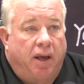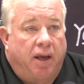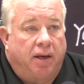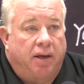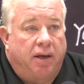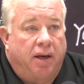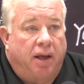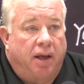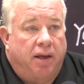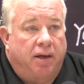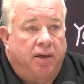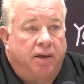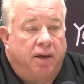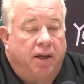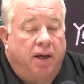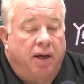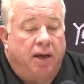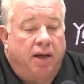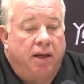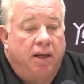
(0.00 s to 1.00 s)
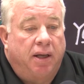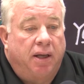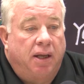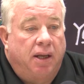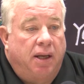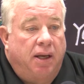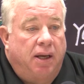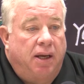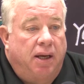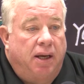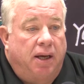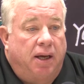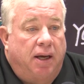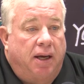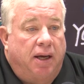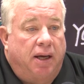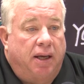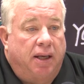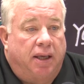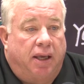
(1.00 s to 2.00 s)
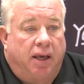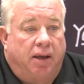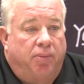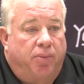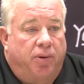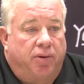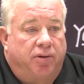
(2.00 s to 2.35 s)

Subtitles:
And again,